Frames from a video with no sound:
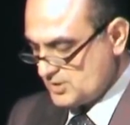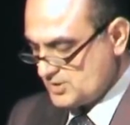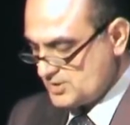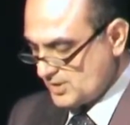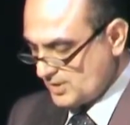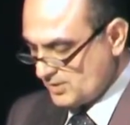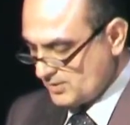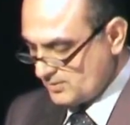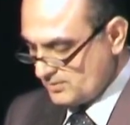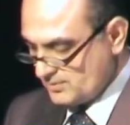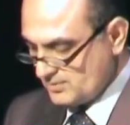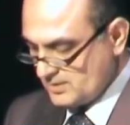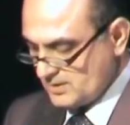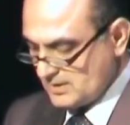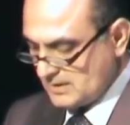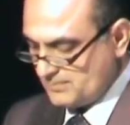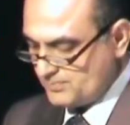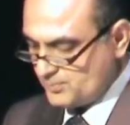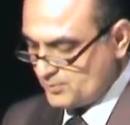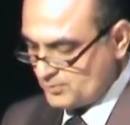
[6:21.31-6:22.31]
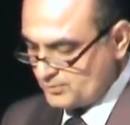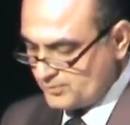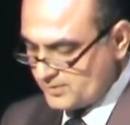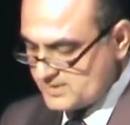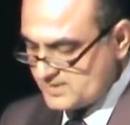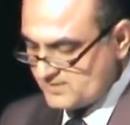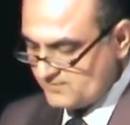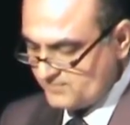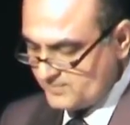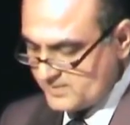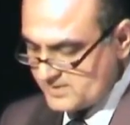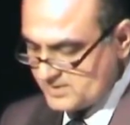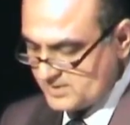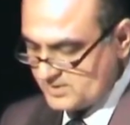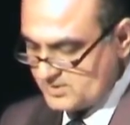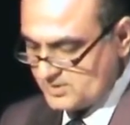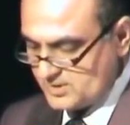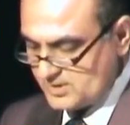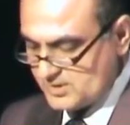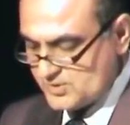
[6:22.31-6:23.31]
So a progressive
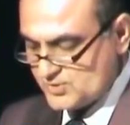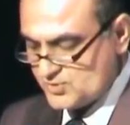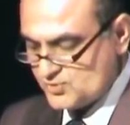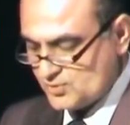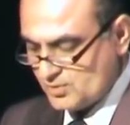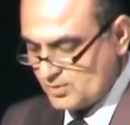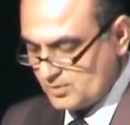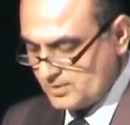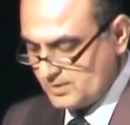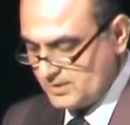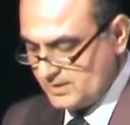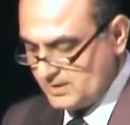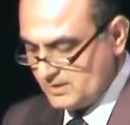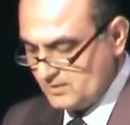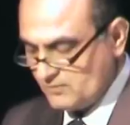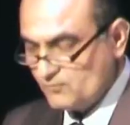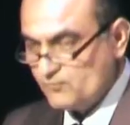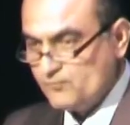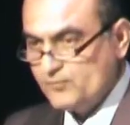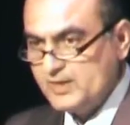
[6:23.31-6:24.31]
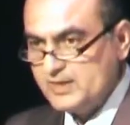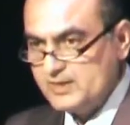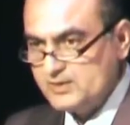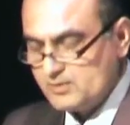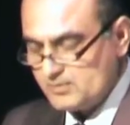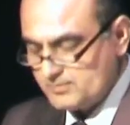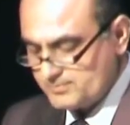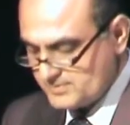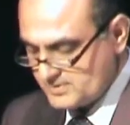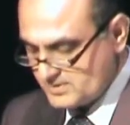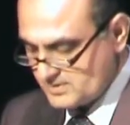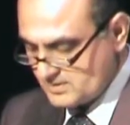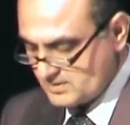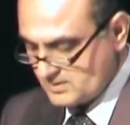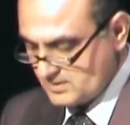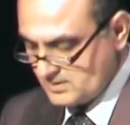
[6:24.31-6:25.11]
message is strongly welcomed